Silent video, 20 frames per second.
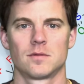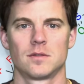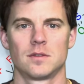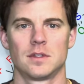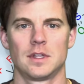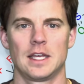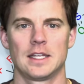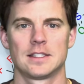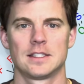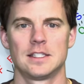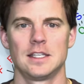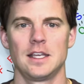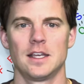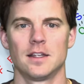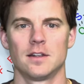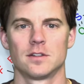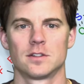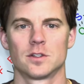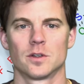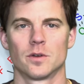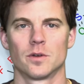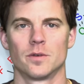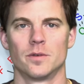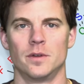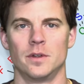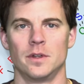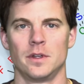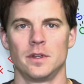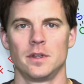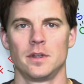it. So
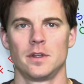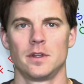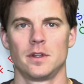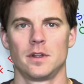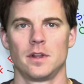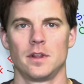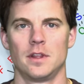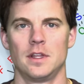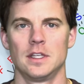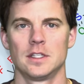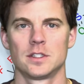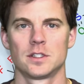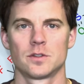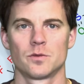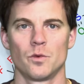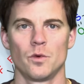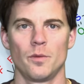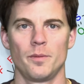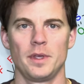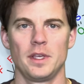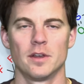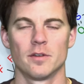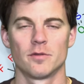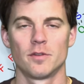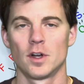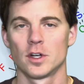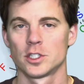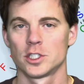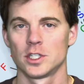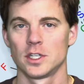this will be a
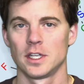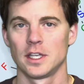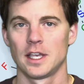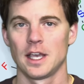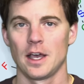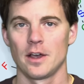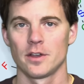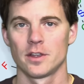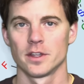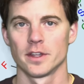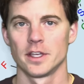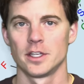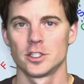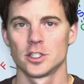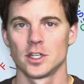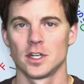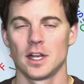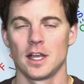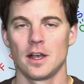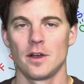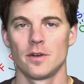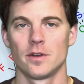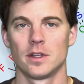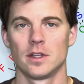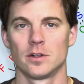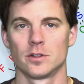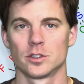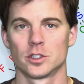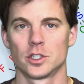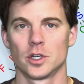functioning calculation now.
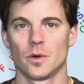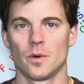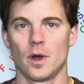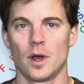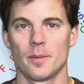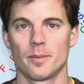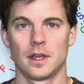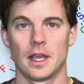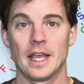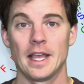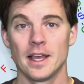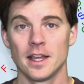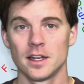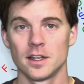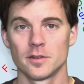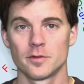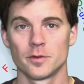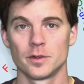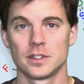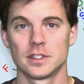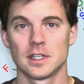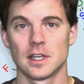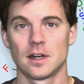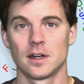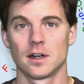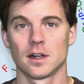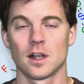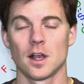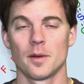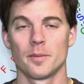It'll show up. And if we set an
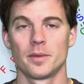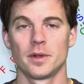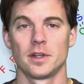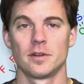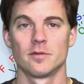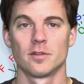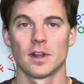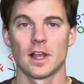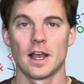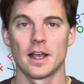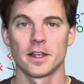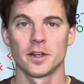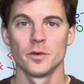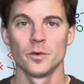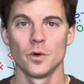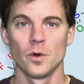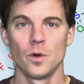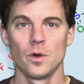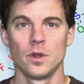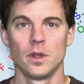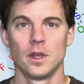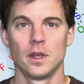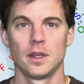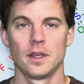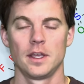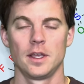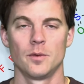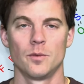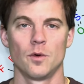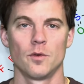accompanying flagging rule,
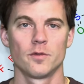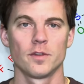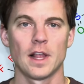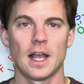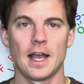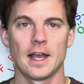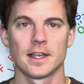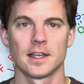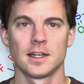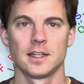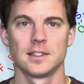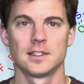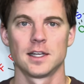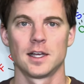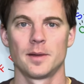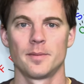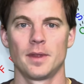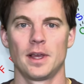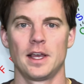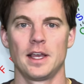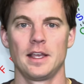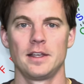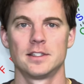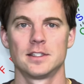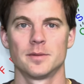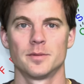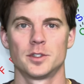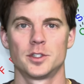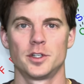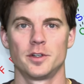it will flag anytime that
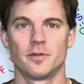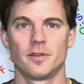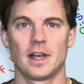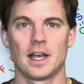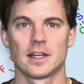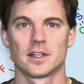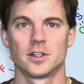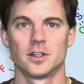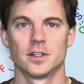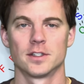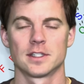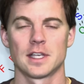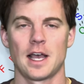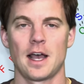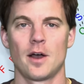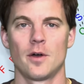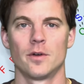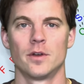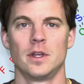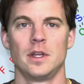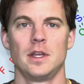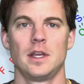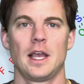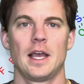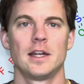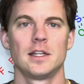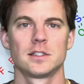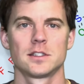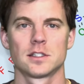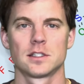asymmetry factor is out. And
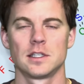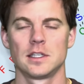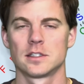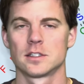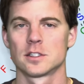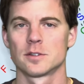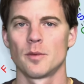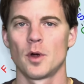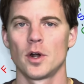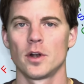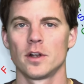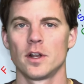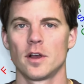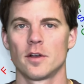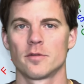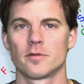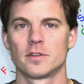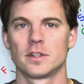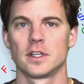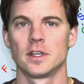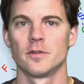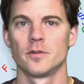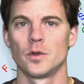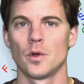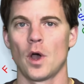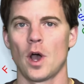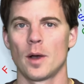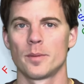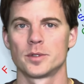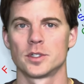it's smart enough to give you
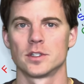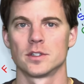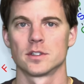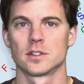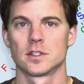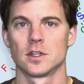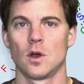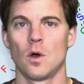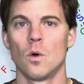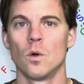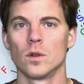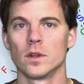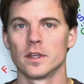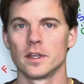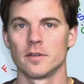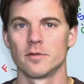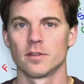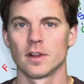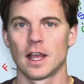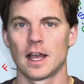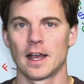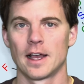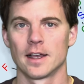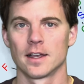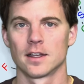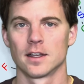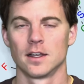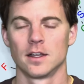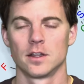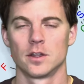options to only flag
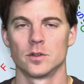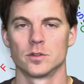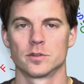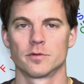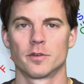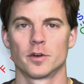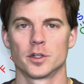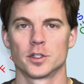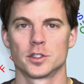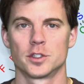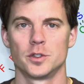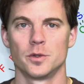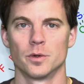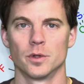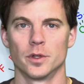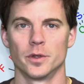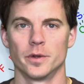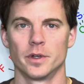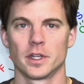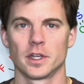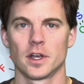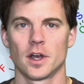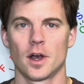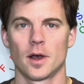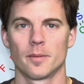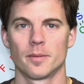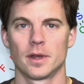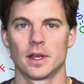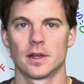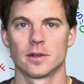those first two eluting
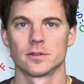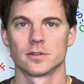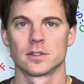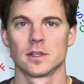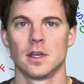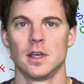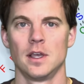compounds,